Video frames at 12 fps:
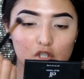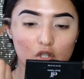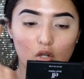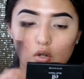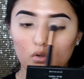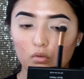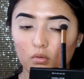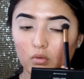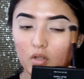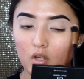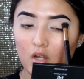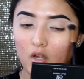
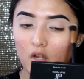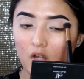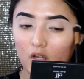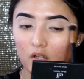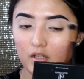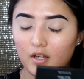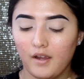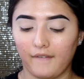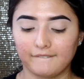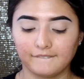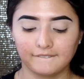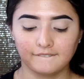So
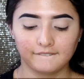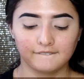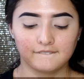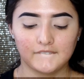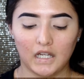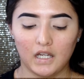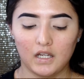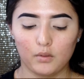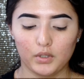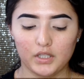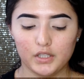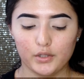yeah, I
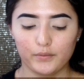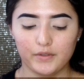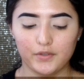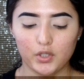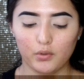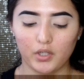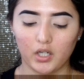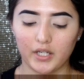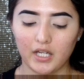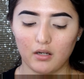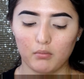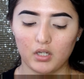wanted to review it on
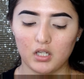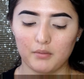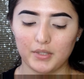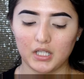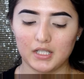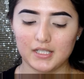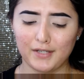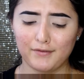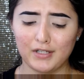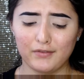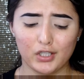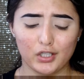camera because I've
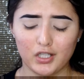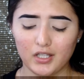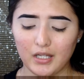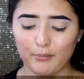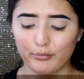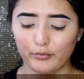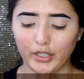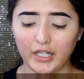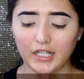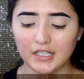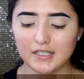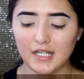never heard of that
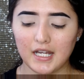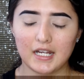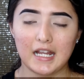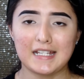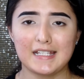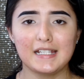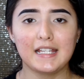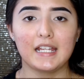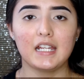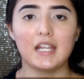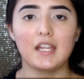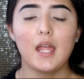brand, and I did
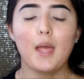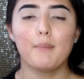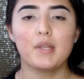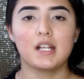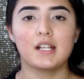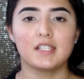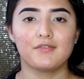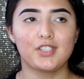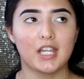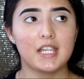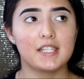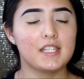get it because of
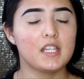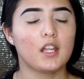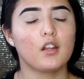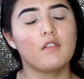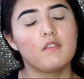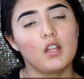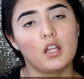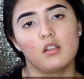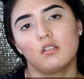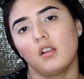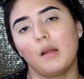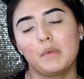Daisy.
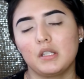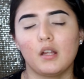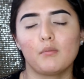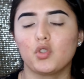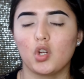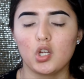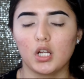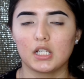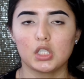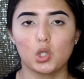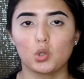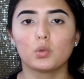I'm sure you
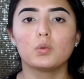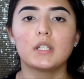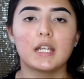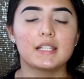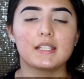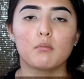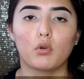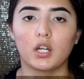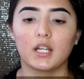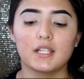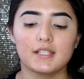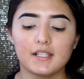guys know who Daisy
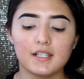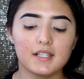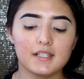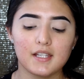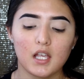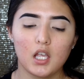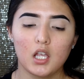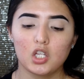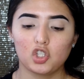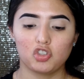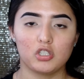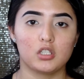Marcus is.
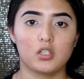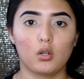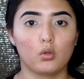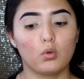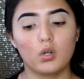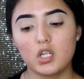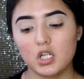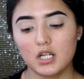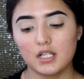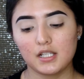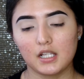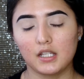She's
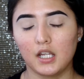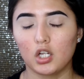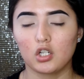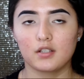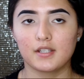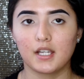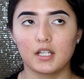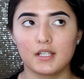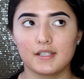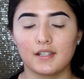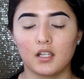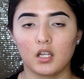gorgeous, and like her skin
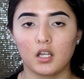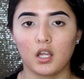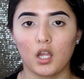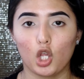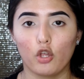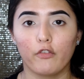is like